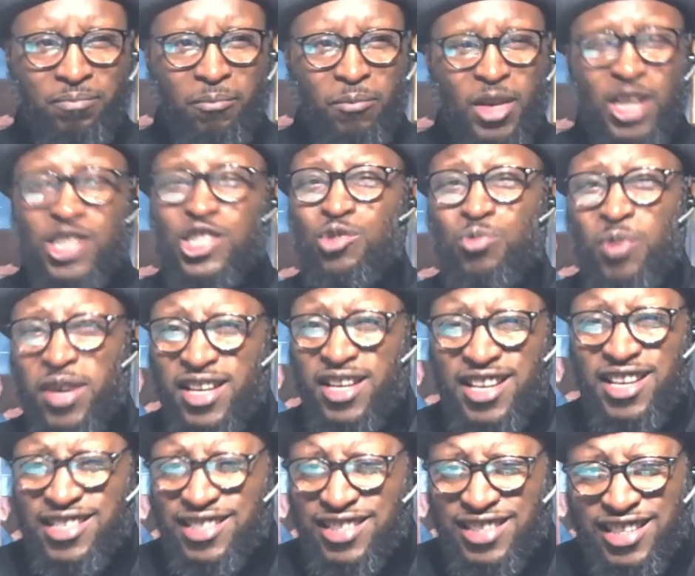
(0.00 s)
The
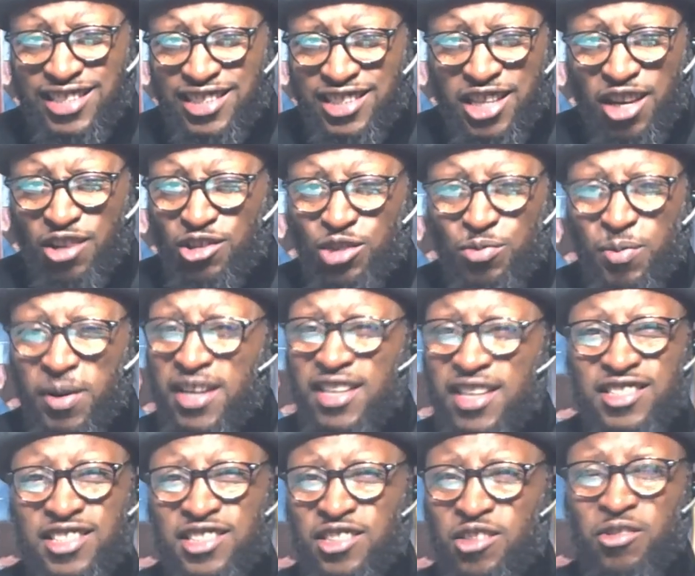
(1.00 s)
sweetness, the subtle
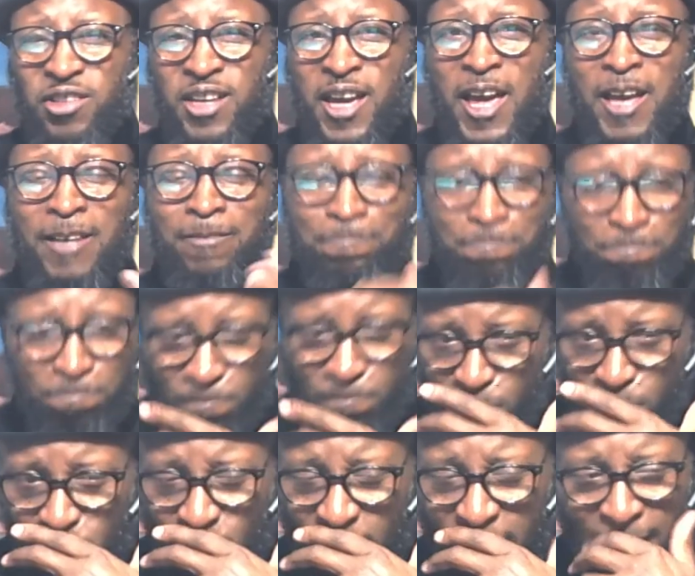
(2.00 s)
sweetness is okay,
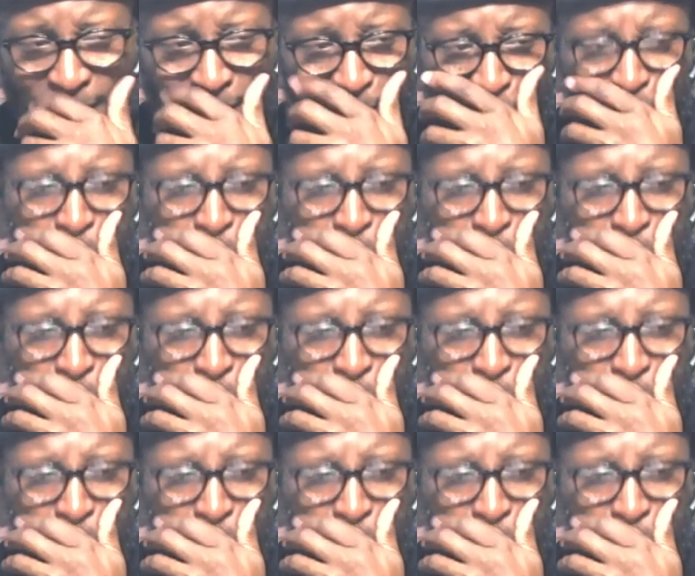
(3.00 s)
all right?